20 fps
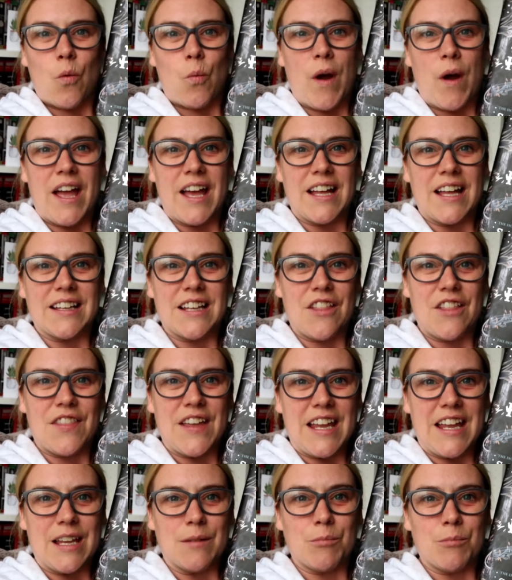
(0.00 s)
When
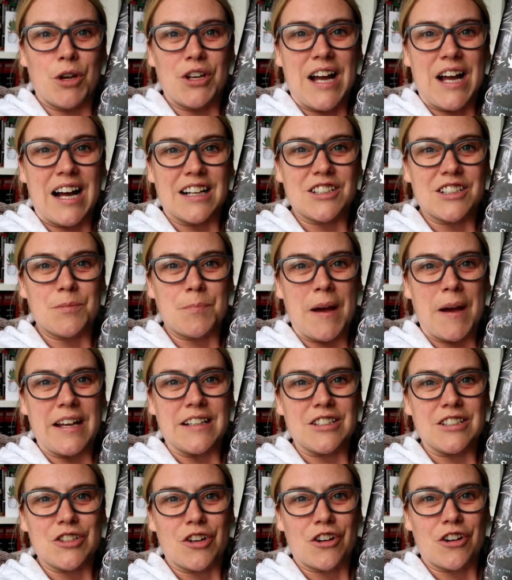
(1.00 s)
the Moon Hatch by
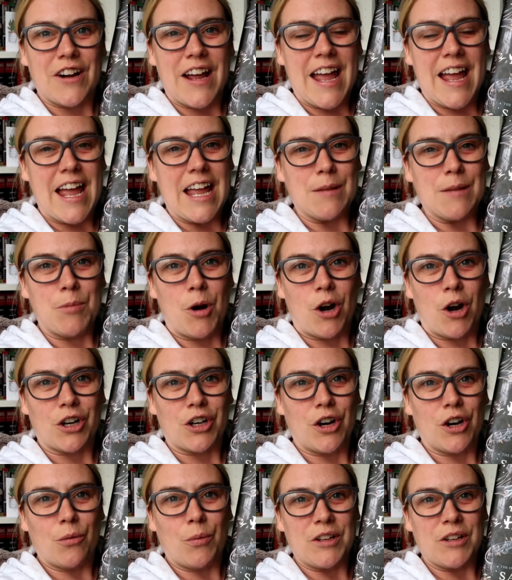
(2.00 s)
Sarah A.
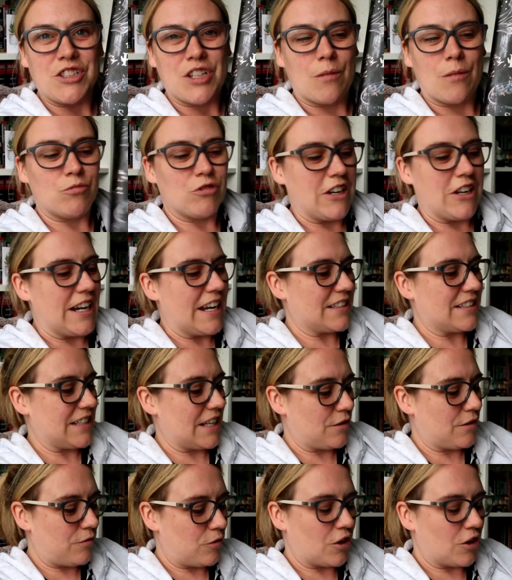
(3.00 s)
Parker, which I'm really
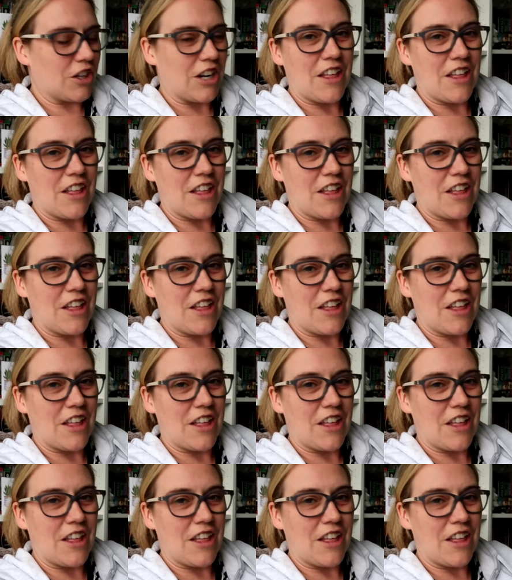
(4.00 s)
excited for.